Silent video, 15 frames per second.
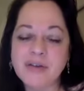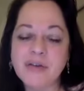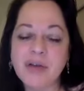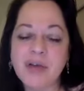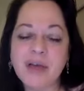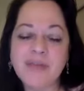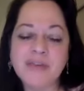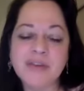
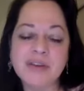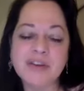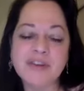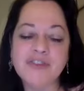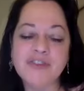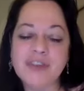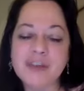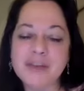crafted and
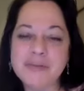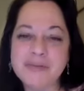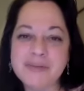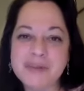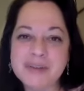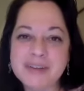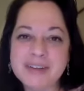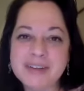shaped
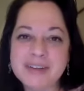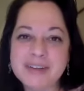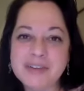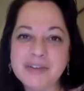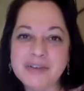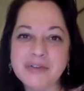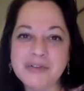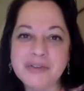
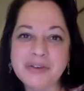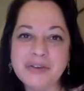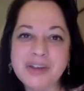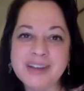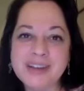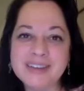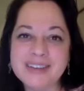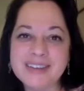your very
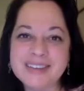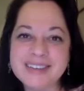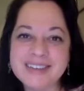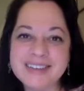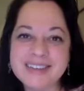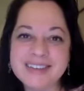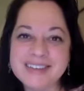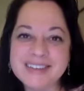
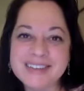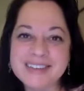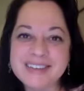existence.